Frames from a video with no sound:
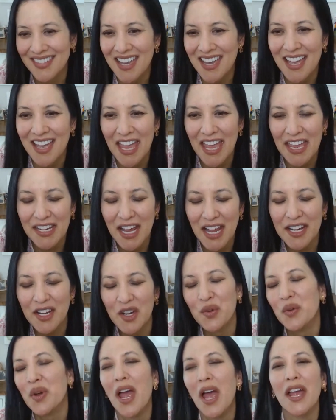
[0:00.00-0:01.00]
yeah, and I
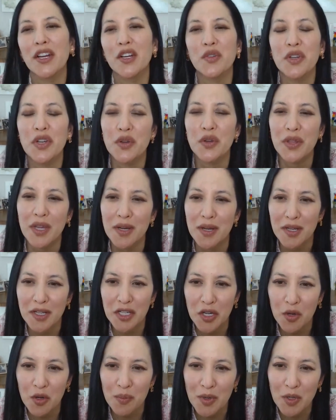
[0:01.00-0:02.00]
don't, I don't know that
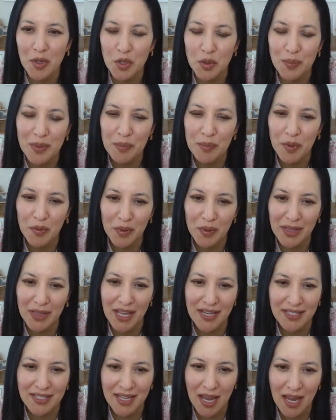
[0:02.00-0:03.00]
you know most people
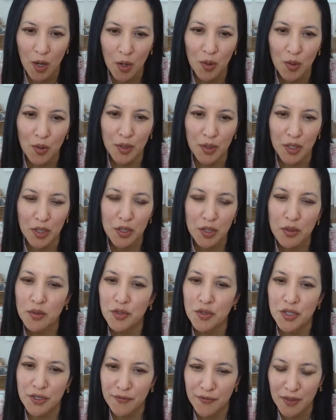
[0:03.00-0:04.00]
realize how
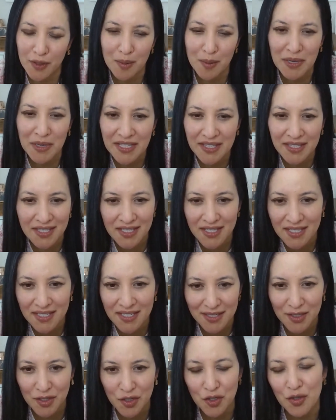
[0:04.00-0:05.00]
huge the Philippines
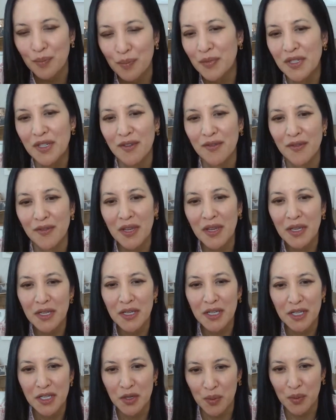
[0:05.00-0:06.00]
is in terms of,
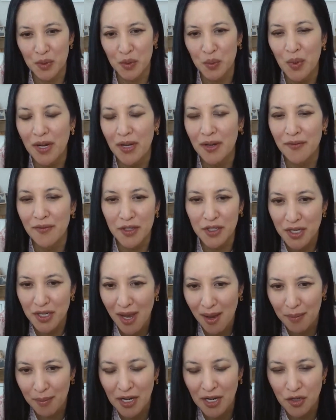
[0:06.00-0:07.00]
you know, it's one of the
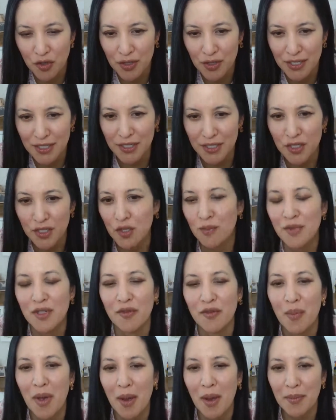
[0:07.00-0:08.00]
top countries in
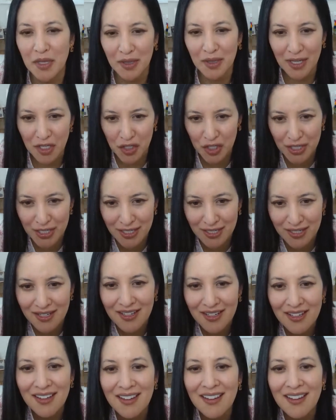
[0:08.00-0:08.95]
terms of population.